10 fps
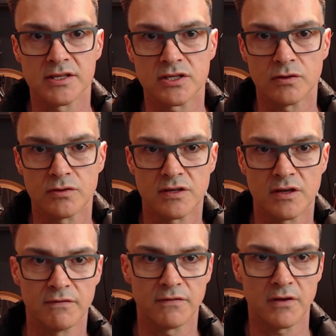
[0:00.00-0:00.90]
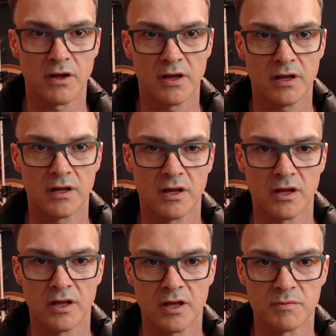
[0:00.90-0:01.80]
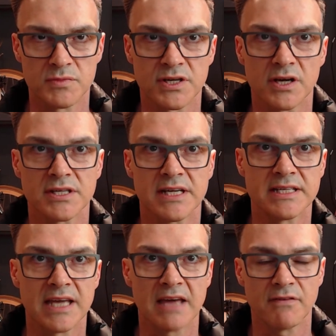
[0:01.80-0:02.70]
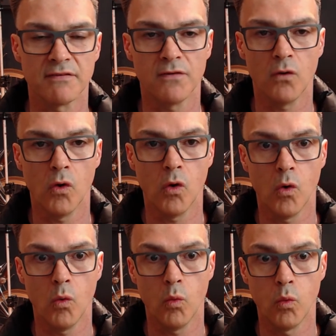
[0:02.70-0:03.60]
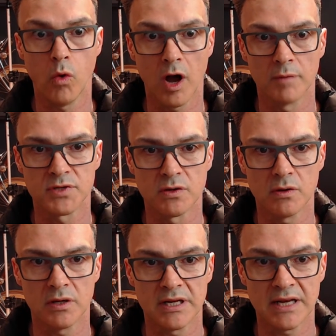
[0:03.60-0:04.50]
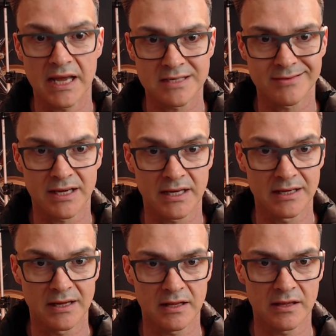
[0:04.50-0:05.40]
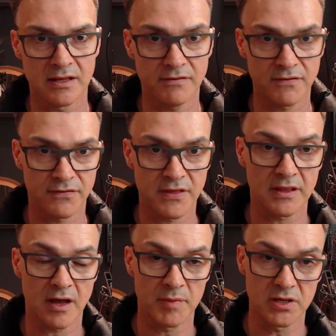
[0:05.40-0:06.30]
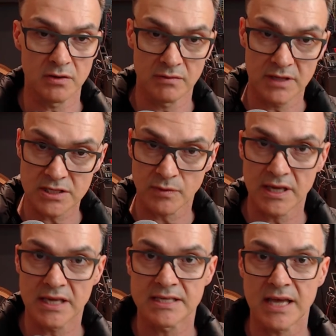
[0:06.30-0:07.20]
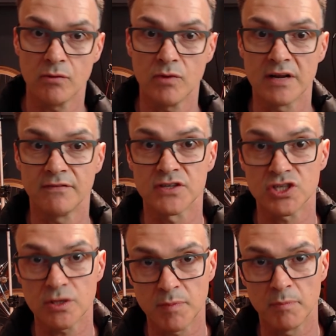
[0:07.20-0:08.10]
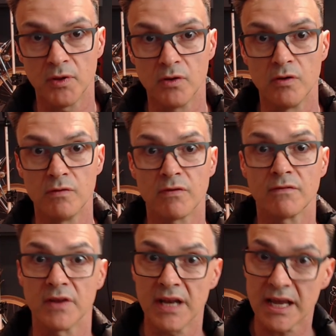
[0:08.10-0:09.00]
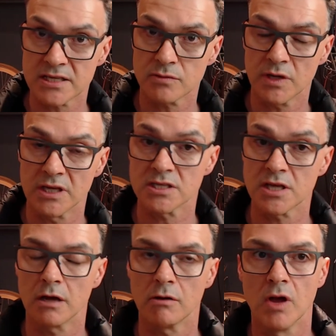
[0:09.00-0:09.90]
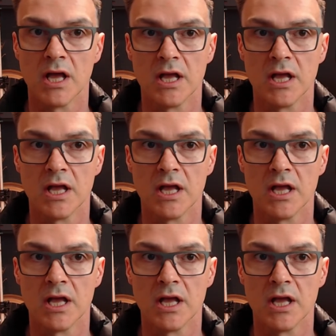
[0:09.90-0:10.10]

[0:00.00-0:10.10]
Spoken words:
sort of comes nicely together for what I'm doing next week. And the other thing that I've been doing this week is getting ready for Super Booth for next week. So